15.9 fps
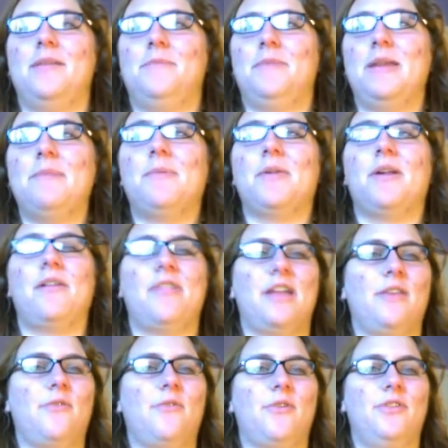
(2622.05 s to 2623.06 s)
But
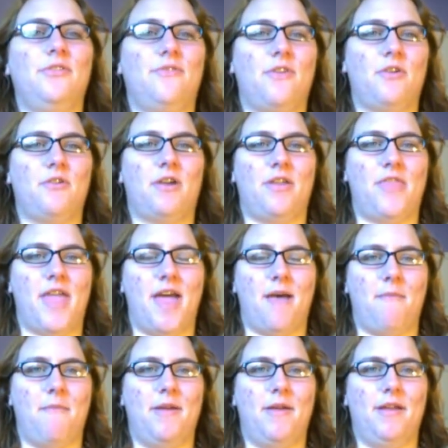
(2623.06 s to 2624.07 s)
people are then going to vote
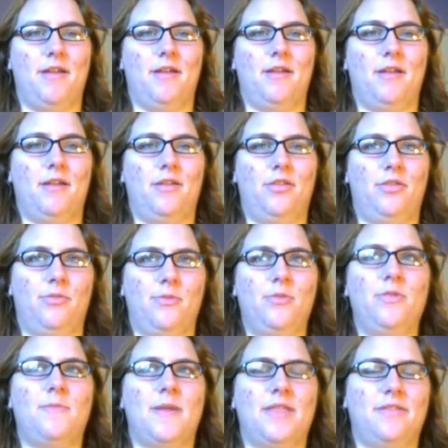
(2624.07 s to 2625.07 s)
on them
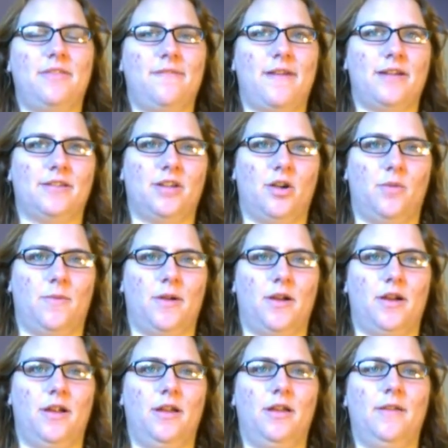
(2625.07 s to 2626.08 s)
through the month of
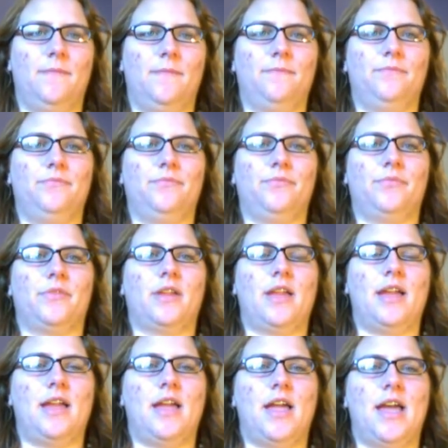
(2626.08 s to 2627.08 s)
October,
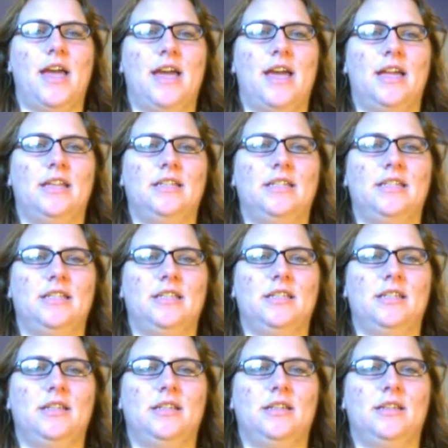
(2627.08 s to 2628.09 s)

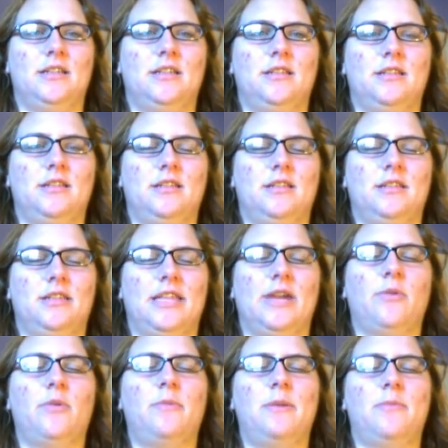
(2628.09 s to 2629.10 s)
and
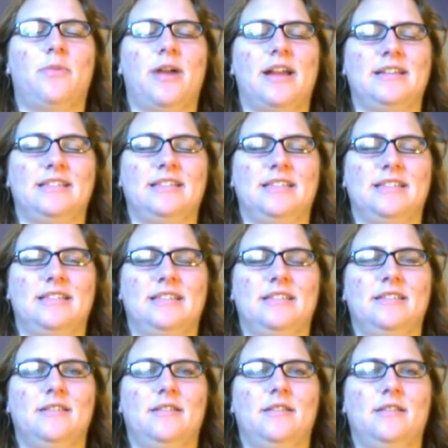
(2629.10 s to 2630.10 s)
there will be
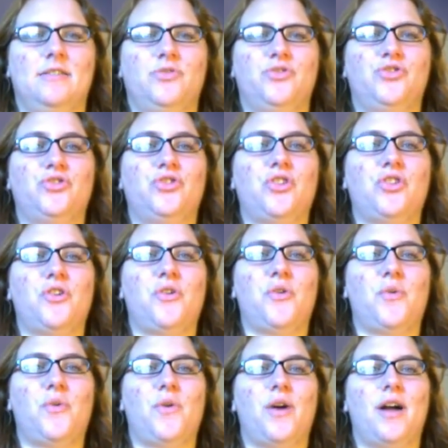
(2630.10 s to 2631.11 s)
prizes.
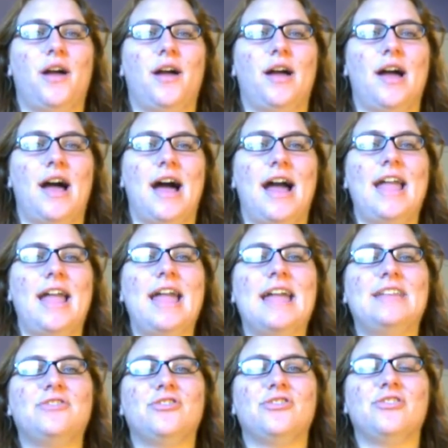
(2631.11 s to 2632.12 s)
So
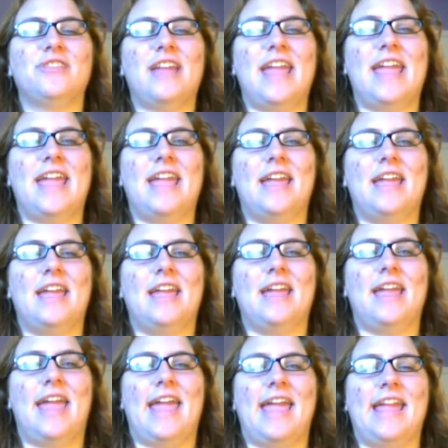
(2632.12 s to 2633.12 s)
I entered
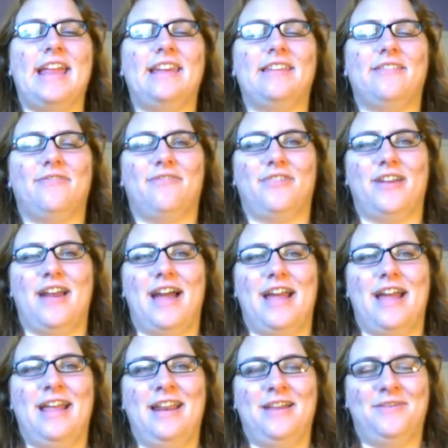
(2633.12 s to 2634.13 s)
8
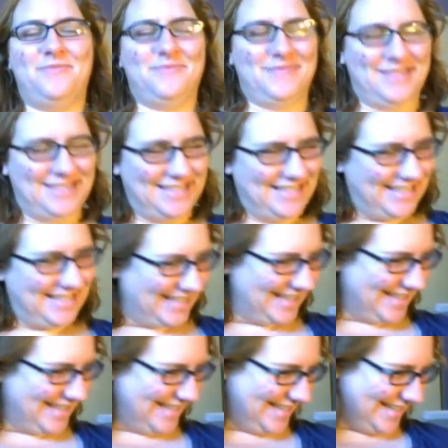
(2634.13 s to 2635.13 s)
different items.